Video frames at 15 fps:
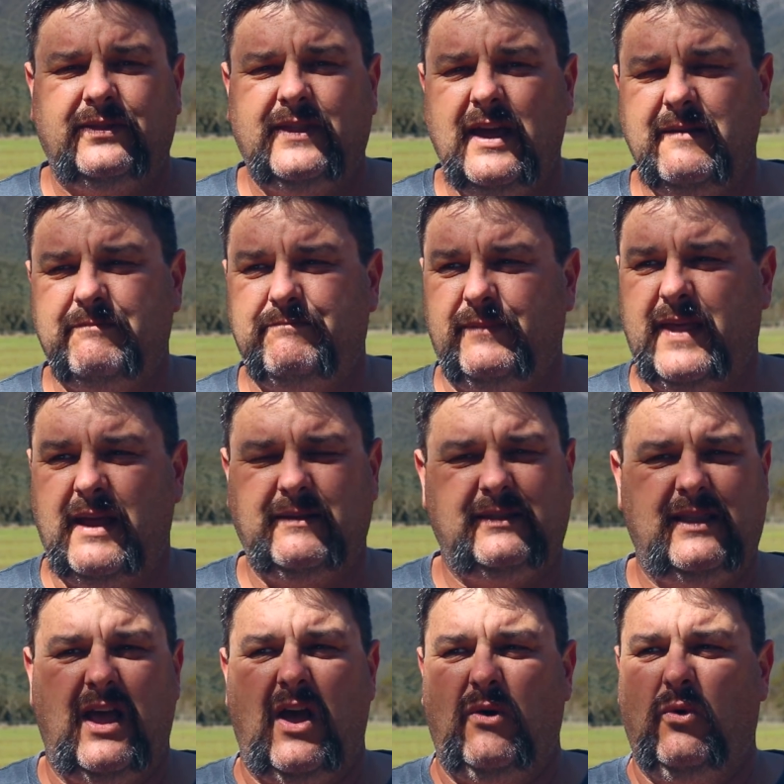that
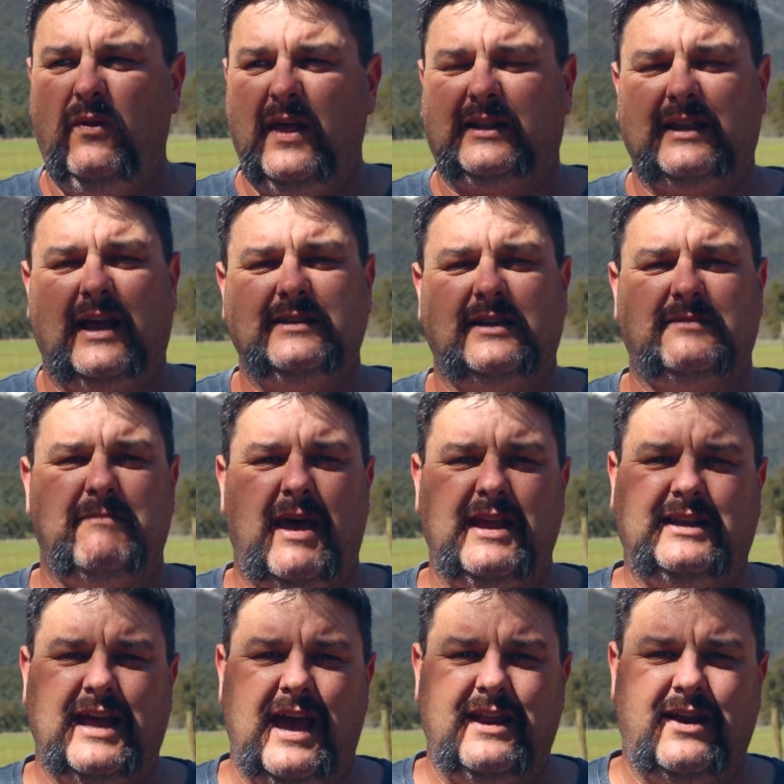all that does is
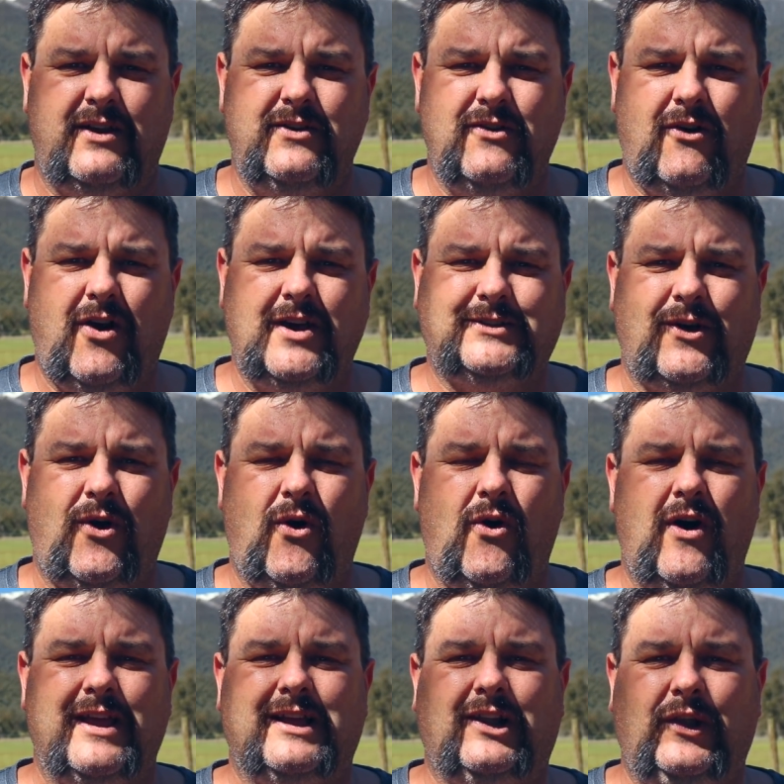maintain a nice,
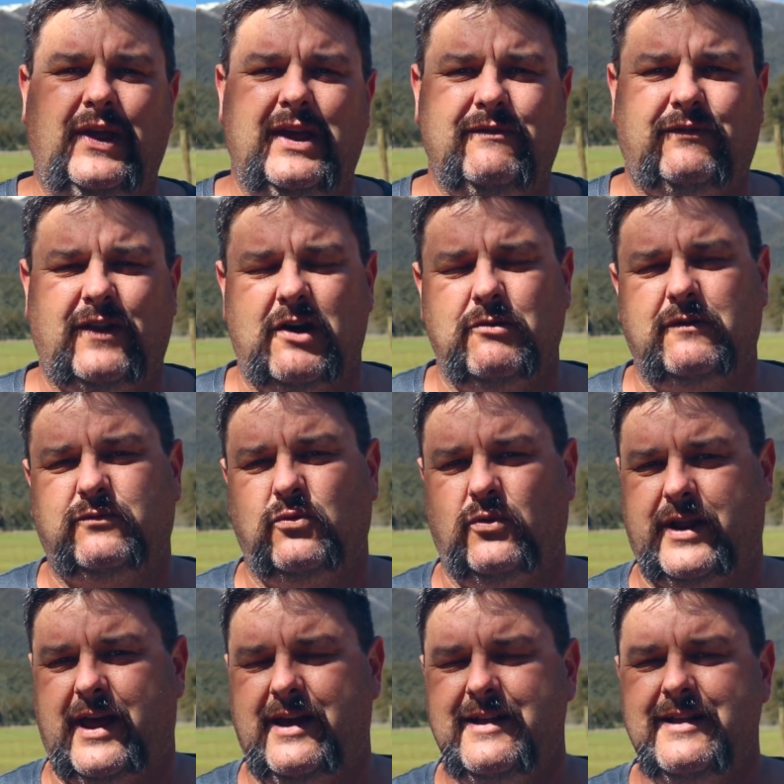high, clear flow of
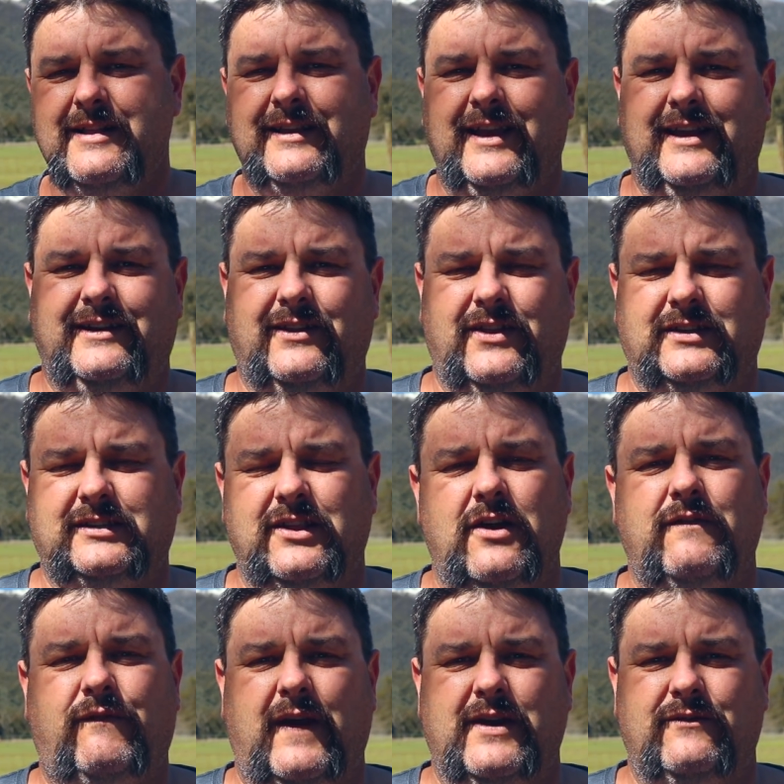water into the
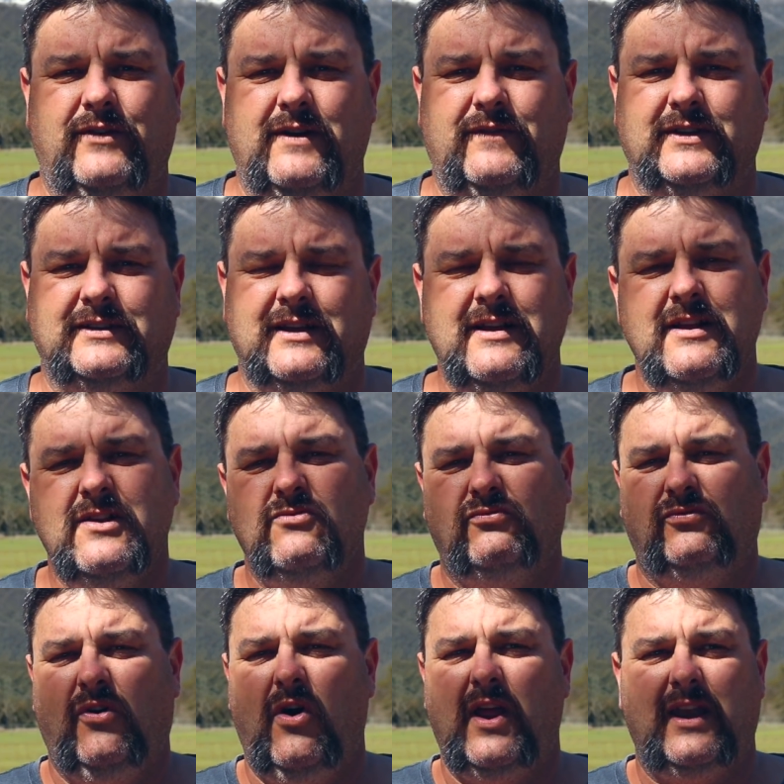snow-fed rivers.
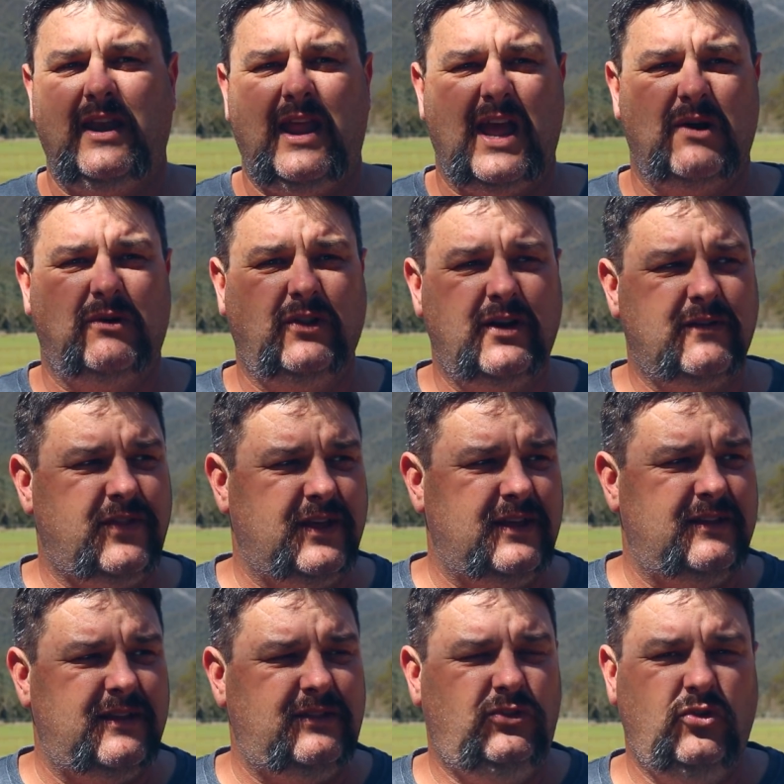Right now, a lot of
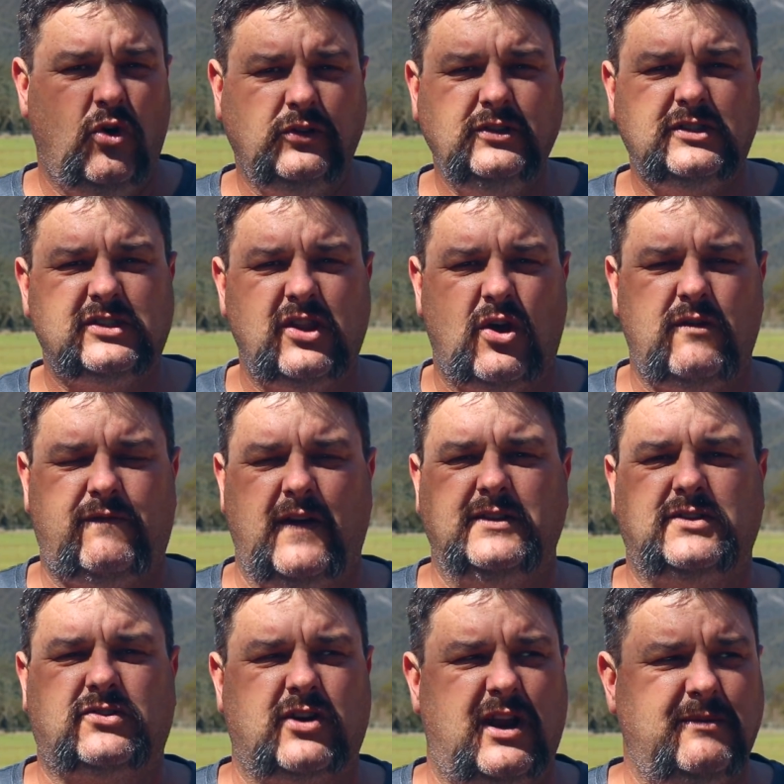the non-snow-fed
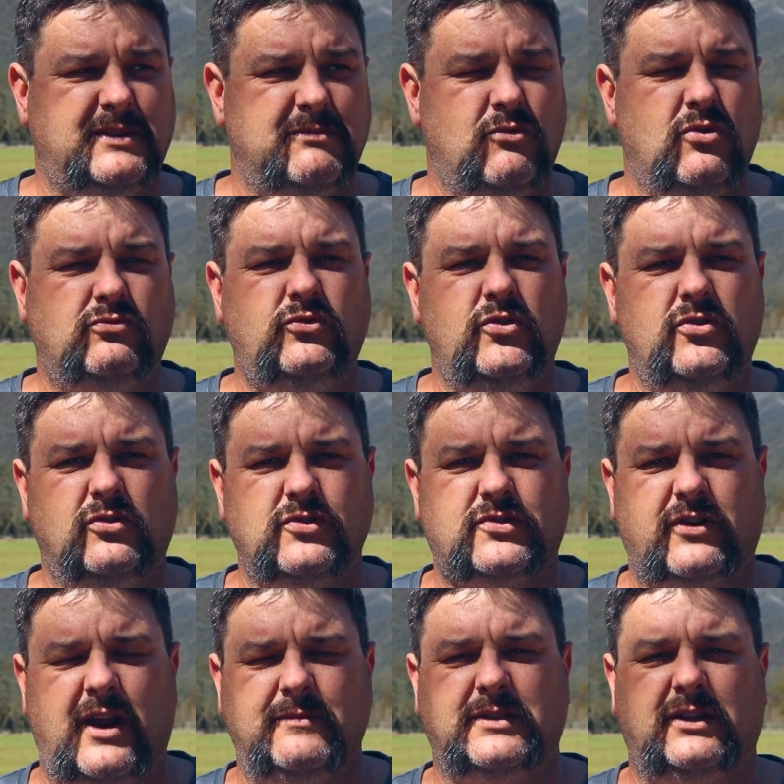streams, the more rural
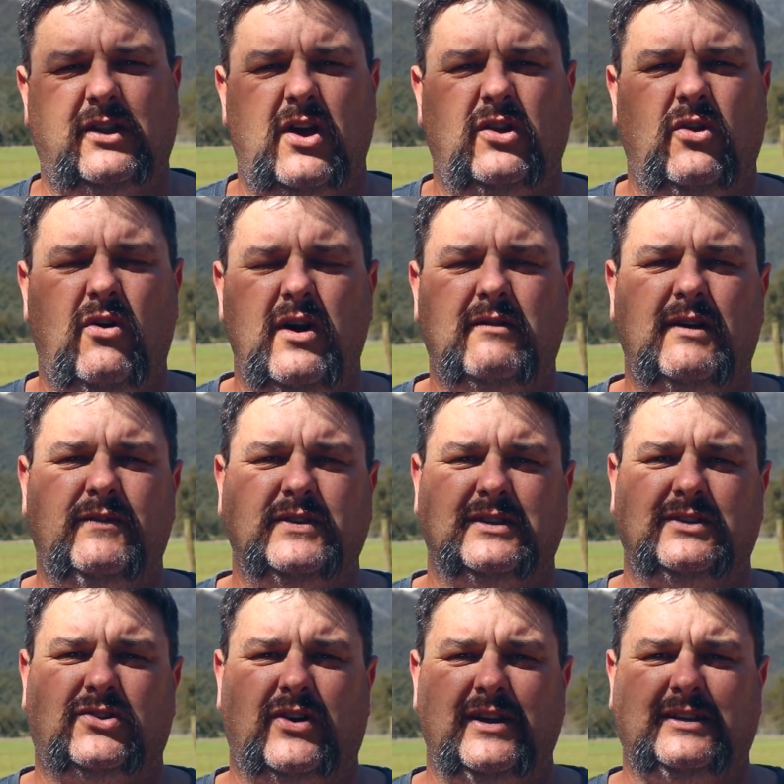streams and low-lying rivers
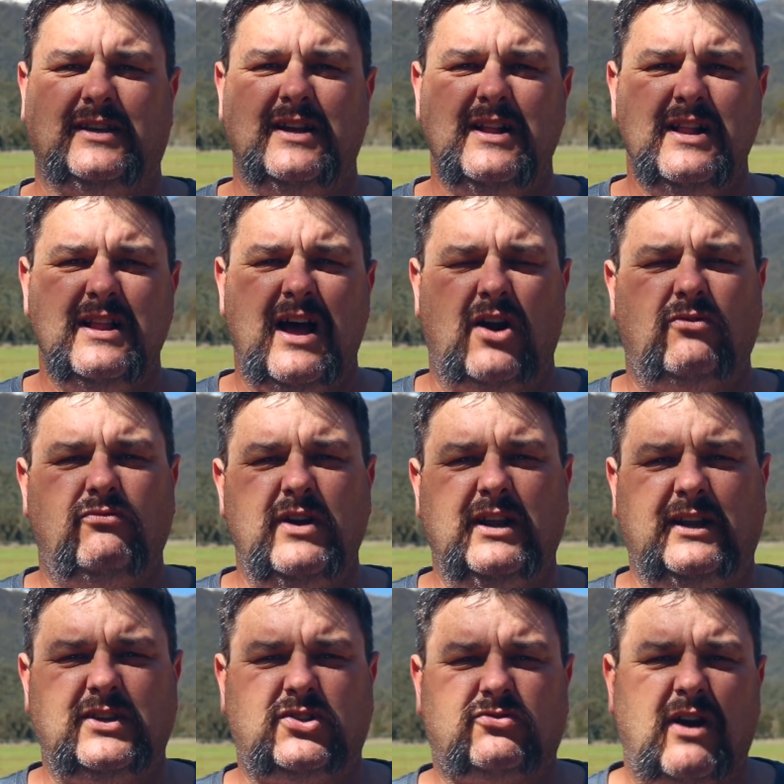and creeks, are
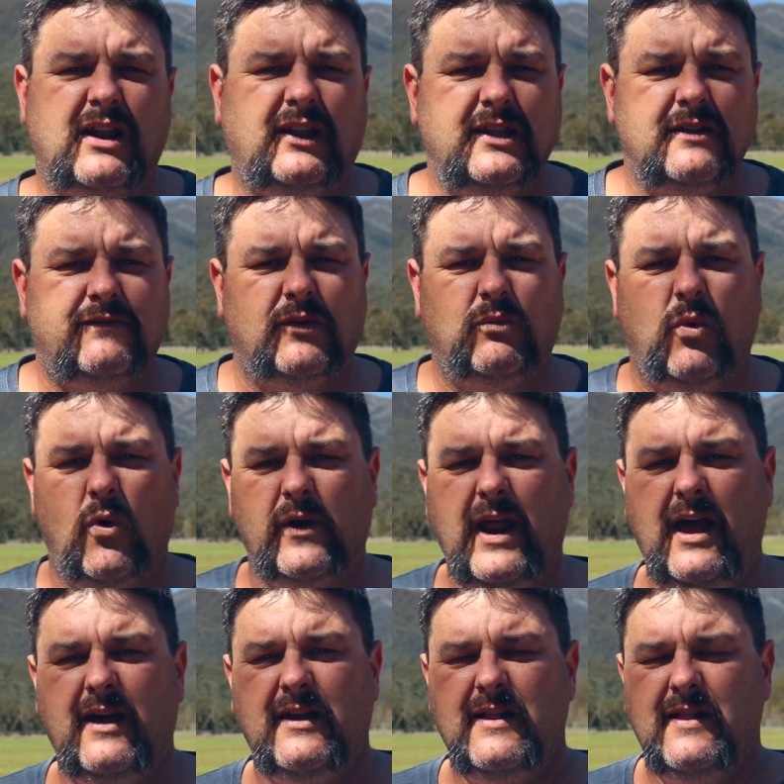really struggling for
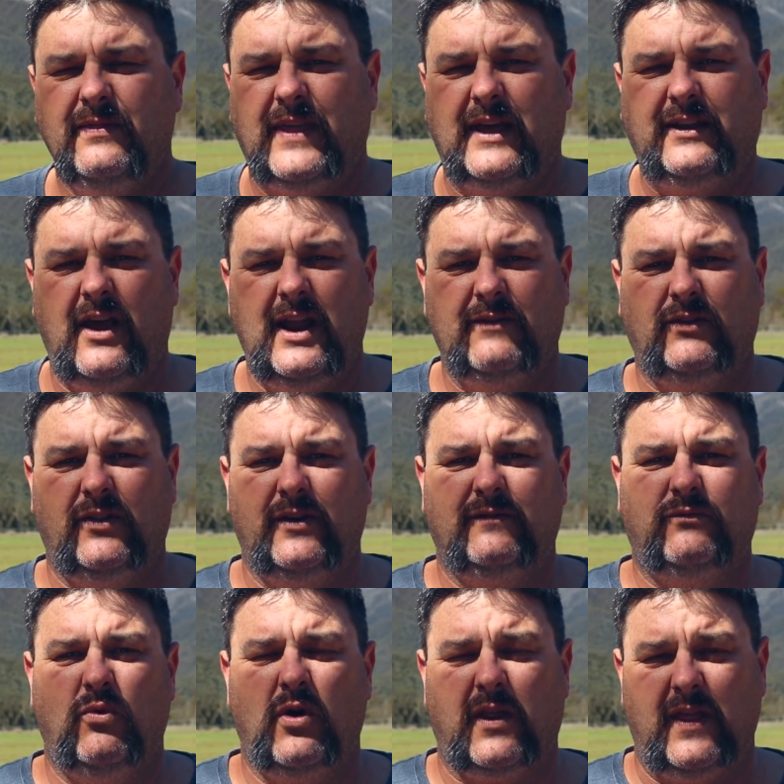water. They don't have a lot
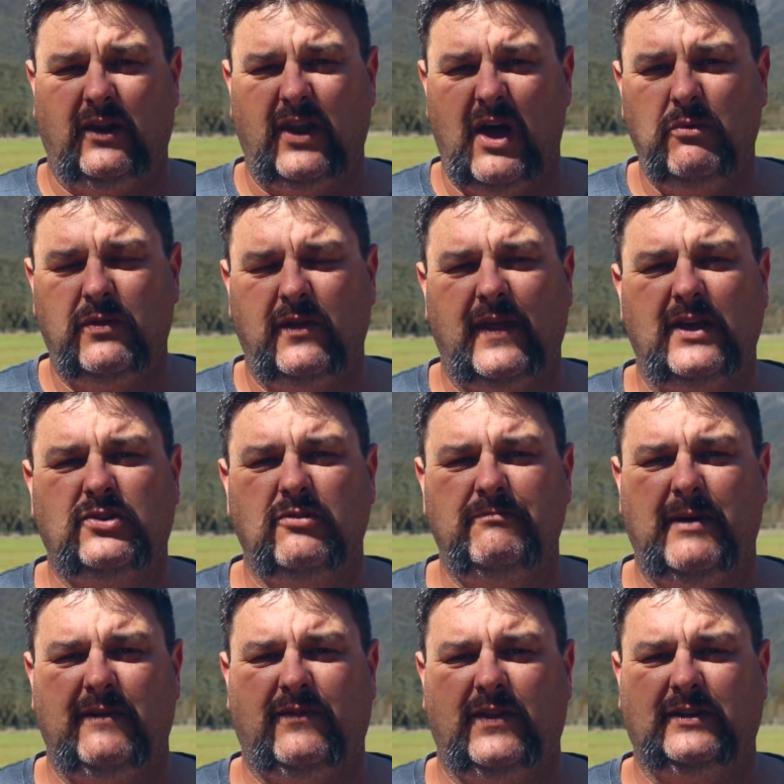of water. They're lower than they should
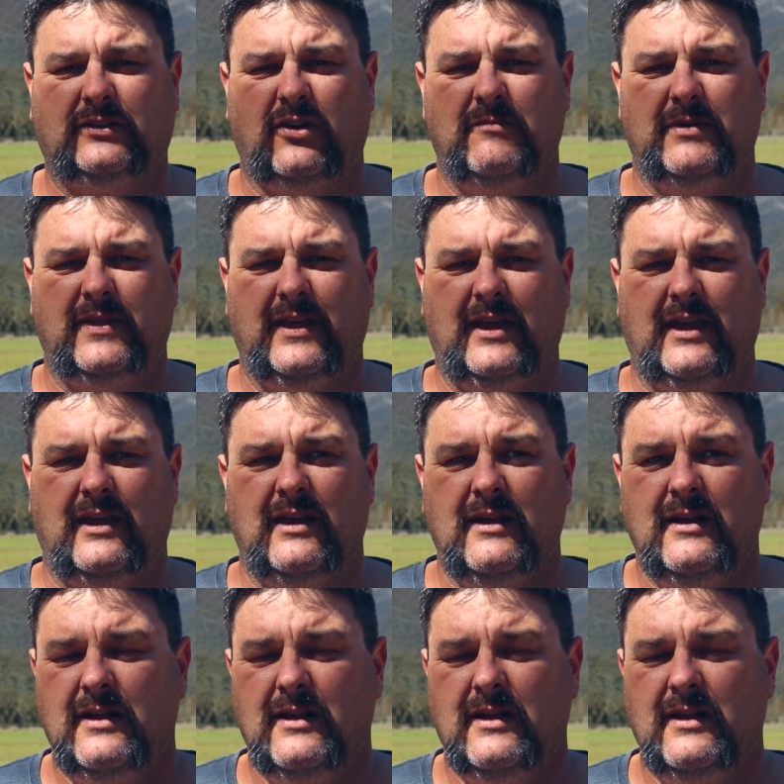be for this time of the year.